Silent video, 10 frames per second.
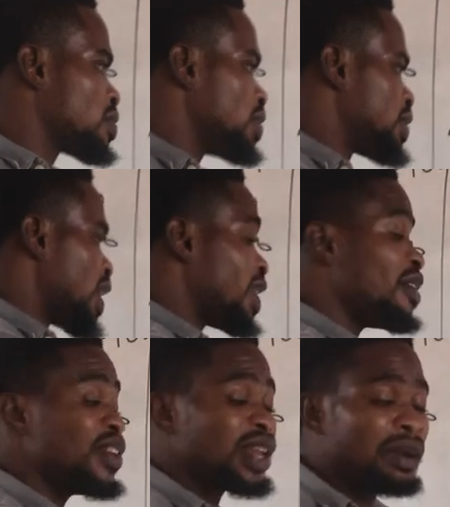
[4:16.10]
is an
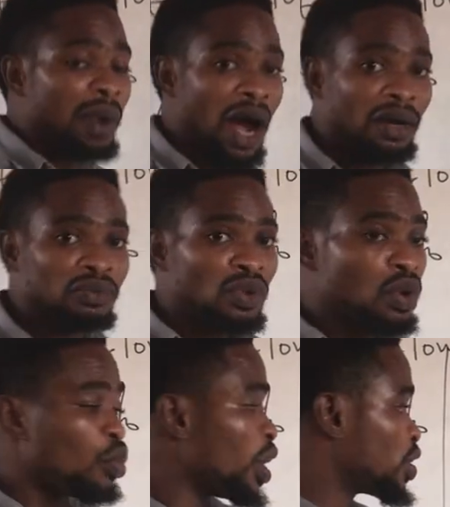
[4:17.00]
even
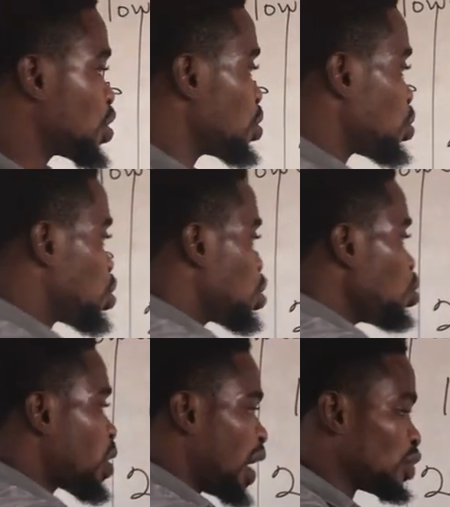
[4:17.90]
number, which
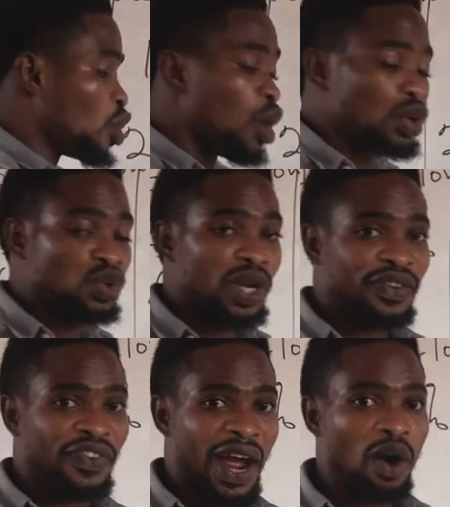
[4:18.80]
2 can go or
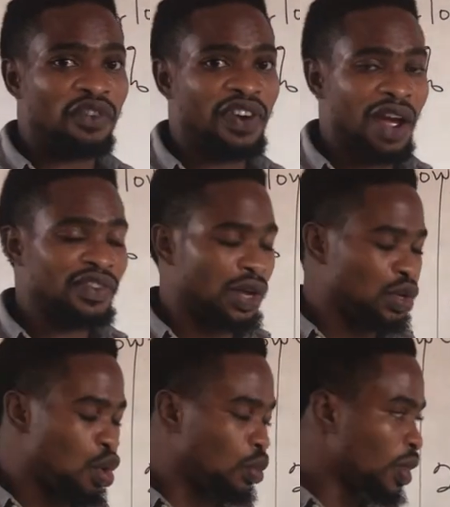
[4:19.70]
25 or 5
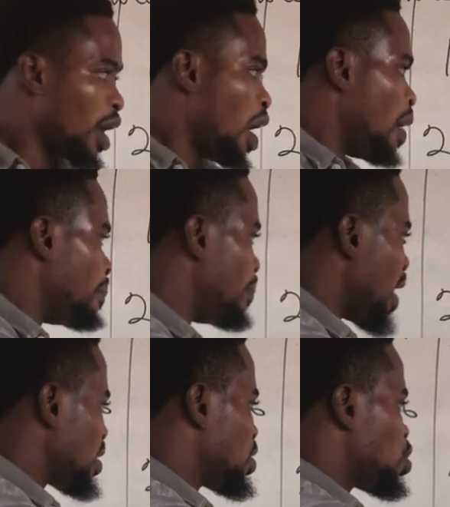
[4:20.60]
can go.
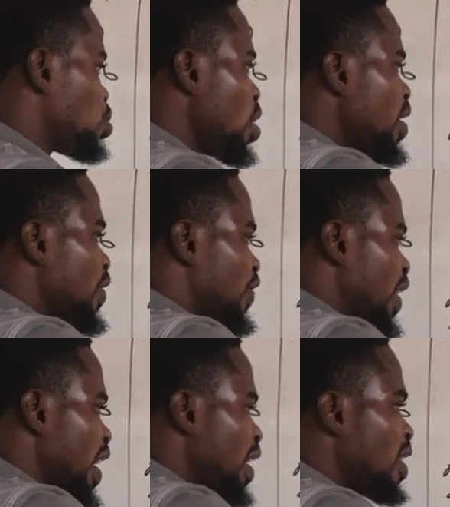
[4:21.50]
But
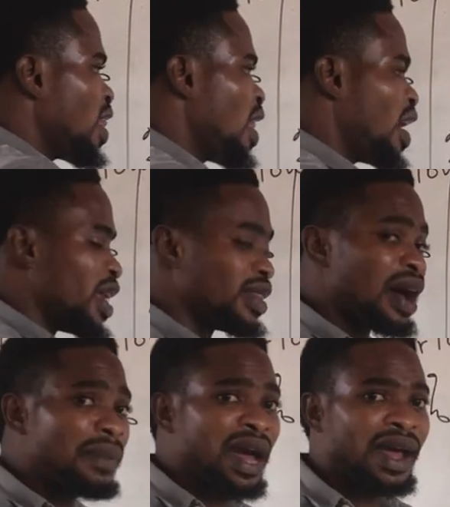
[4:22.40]
23, a
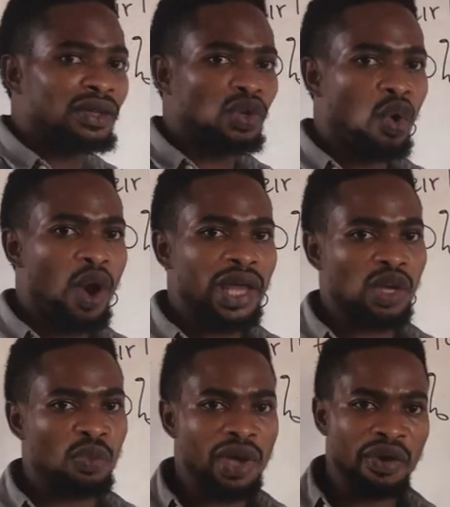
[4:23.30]
number can go and
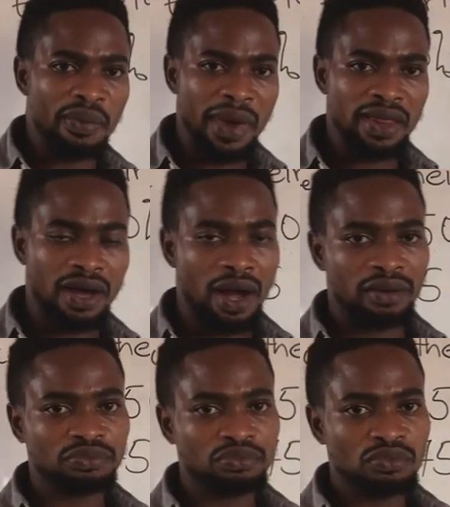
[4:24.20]
there will be a
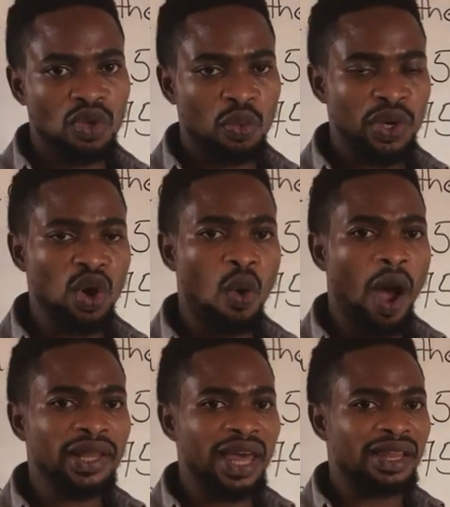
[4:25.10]
remainder. We don't
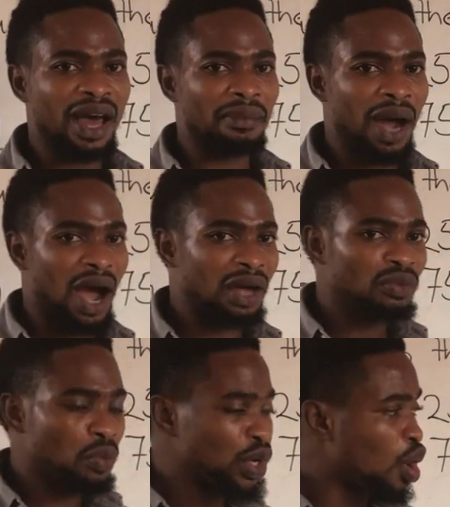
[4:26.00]
want a
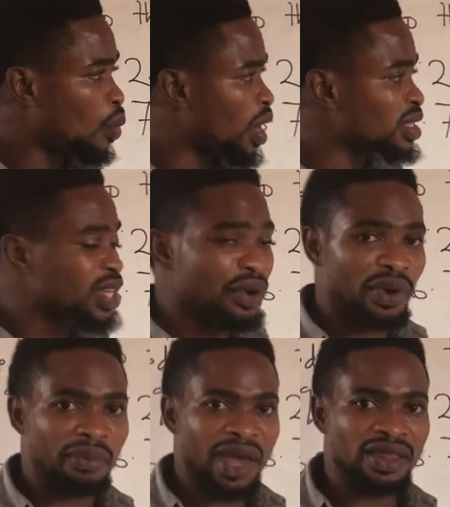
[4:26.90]
number, we don't want a
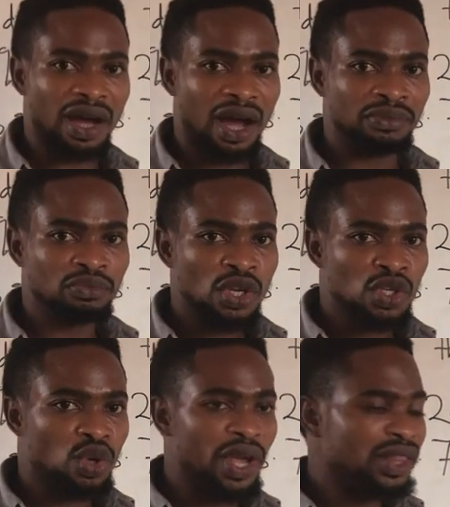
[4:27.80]
remainder.
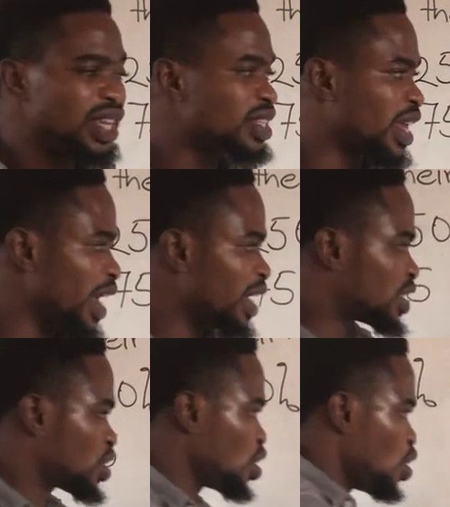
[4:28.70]
So in this
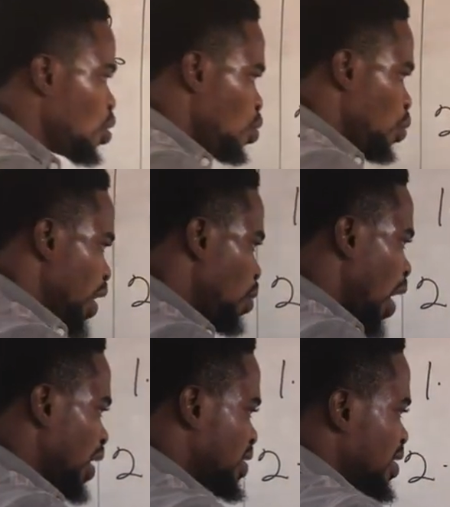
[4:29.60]
case, we
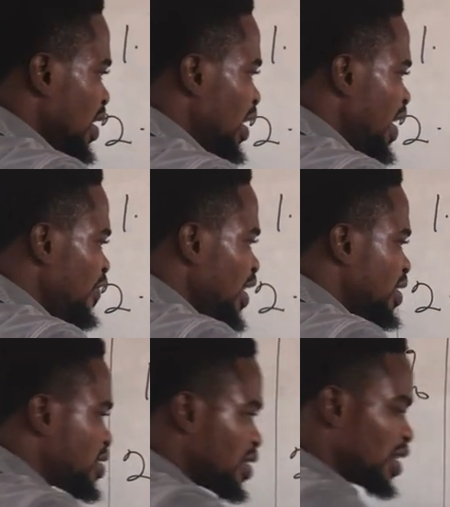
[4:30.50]
what? Leave
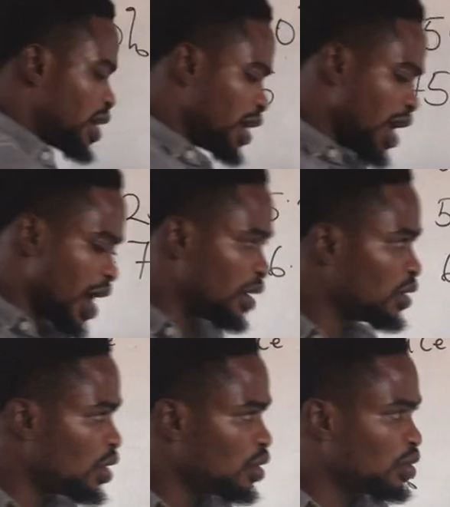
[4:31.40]
it
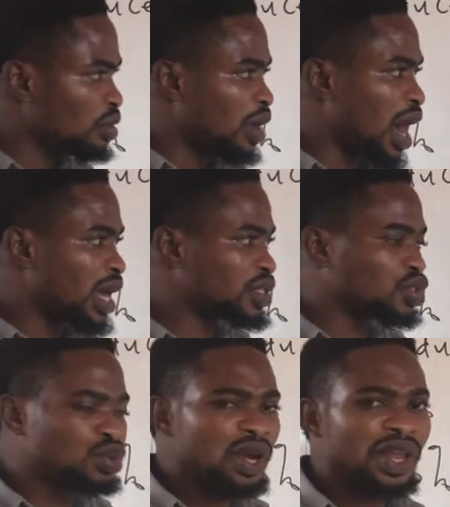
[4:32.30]
here as
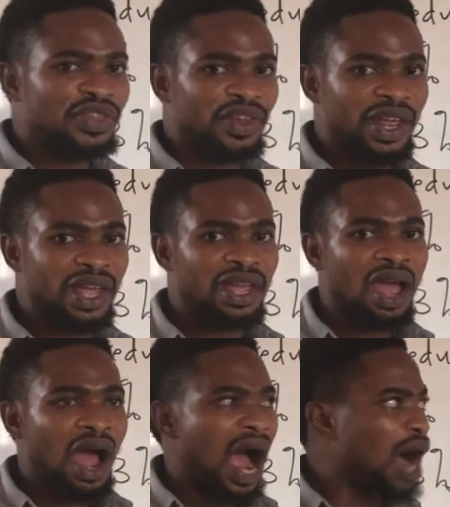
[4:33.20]

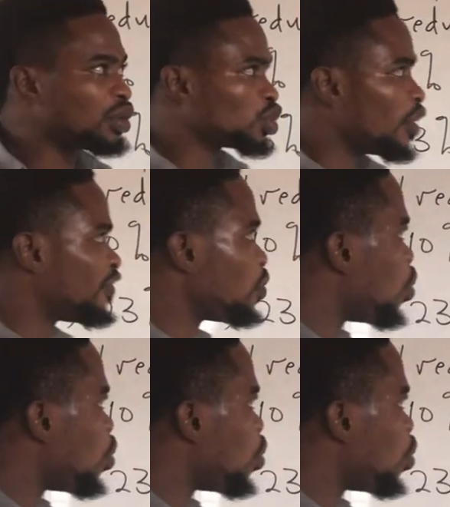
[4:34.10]
23 out of